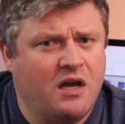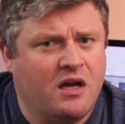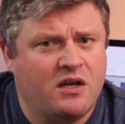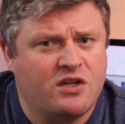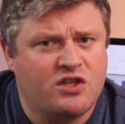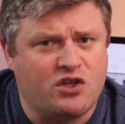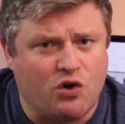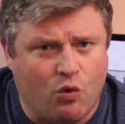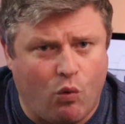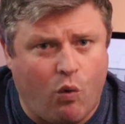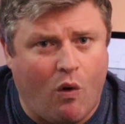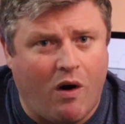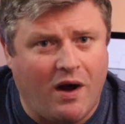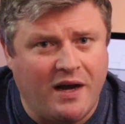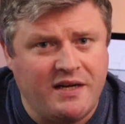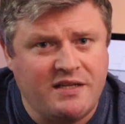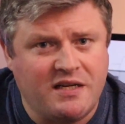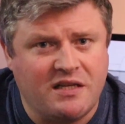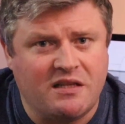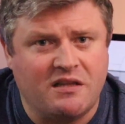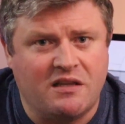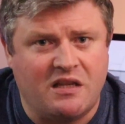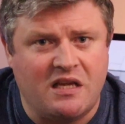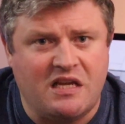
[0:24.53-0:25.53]
So why
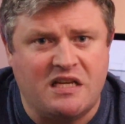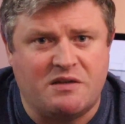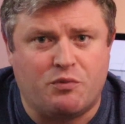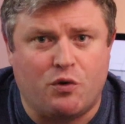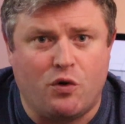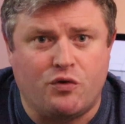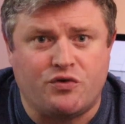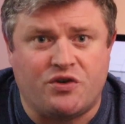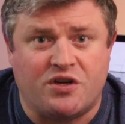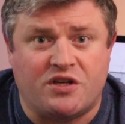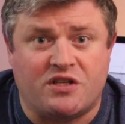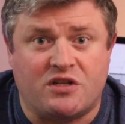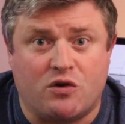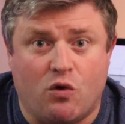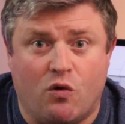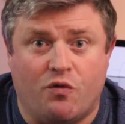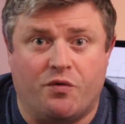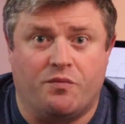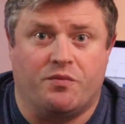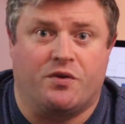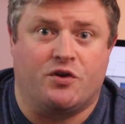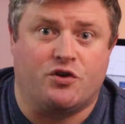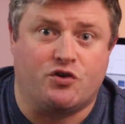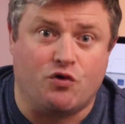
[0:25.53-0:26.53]
didn't these projects go
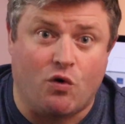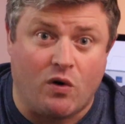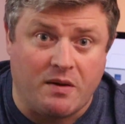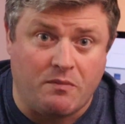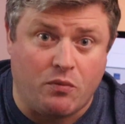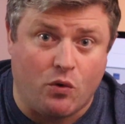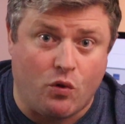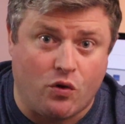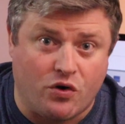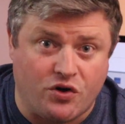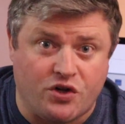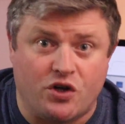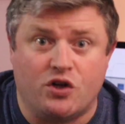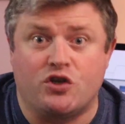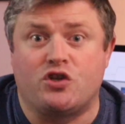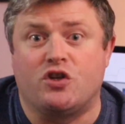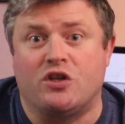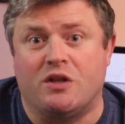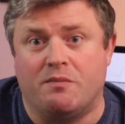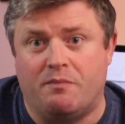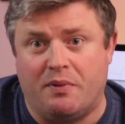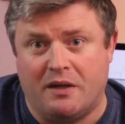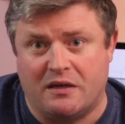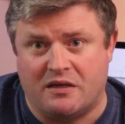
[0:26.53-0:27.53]
from the drawing board to
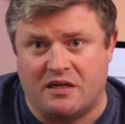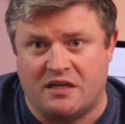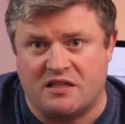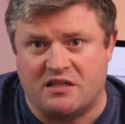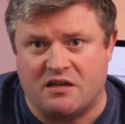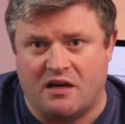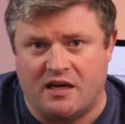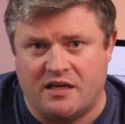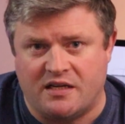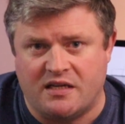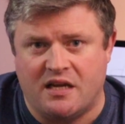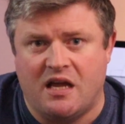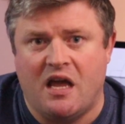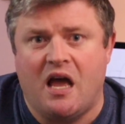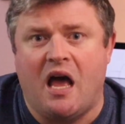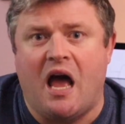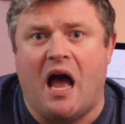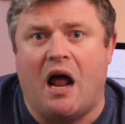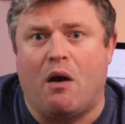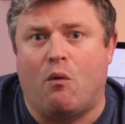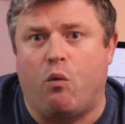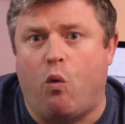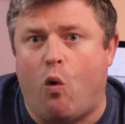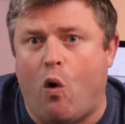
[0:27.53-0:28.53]
the building site,
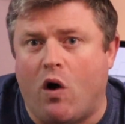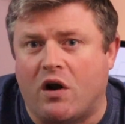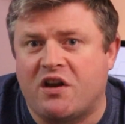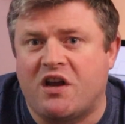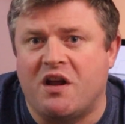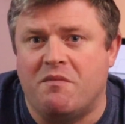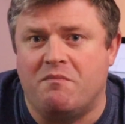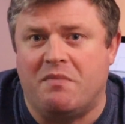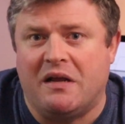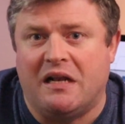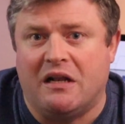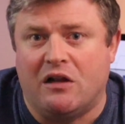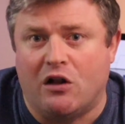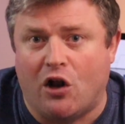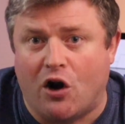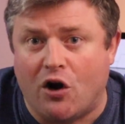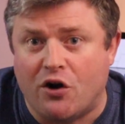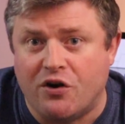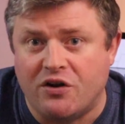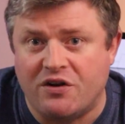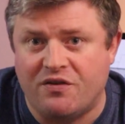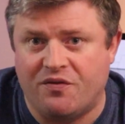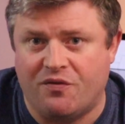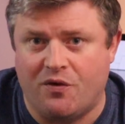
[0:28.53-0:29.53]
and what can be
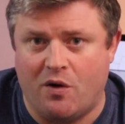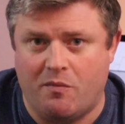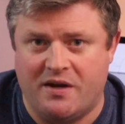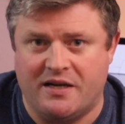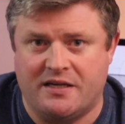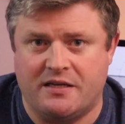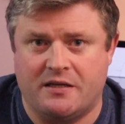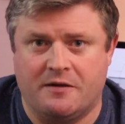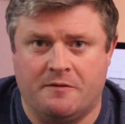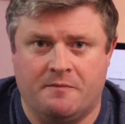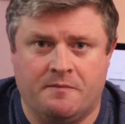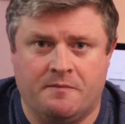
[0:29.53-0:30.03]
learned from it?